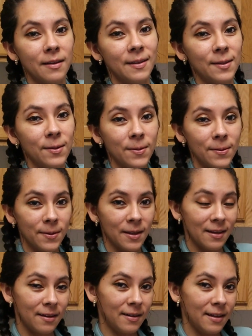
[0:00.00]
So the
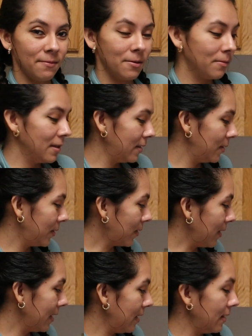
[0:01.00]
other day we went to
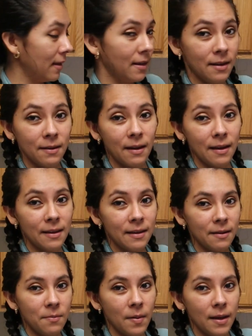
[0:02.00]
Target and I
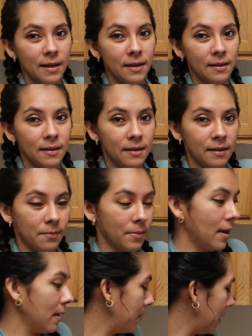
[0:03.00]
ended up buying some
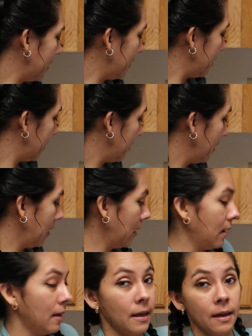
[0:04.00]
cake mix
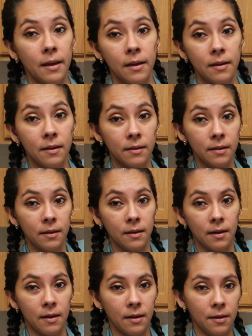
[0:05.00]
and
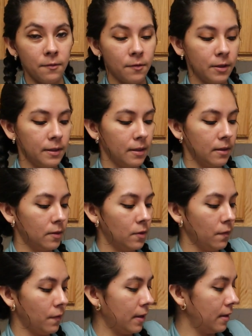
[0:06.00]
the frosting to
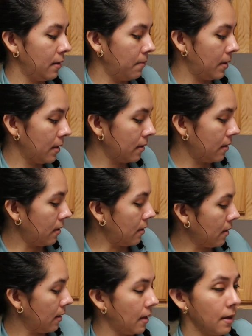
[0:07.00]
finally make
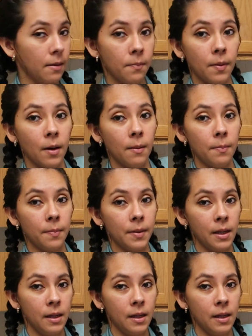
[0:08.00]
the cake pop.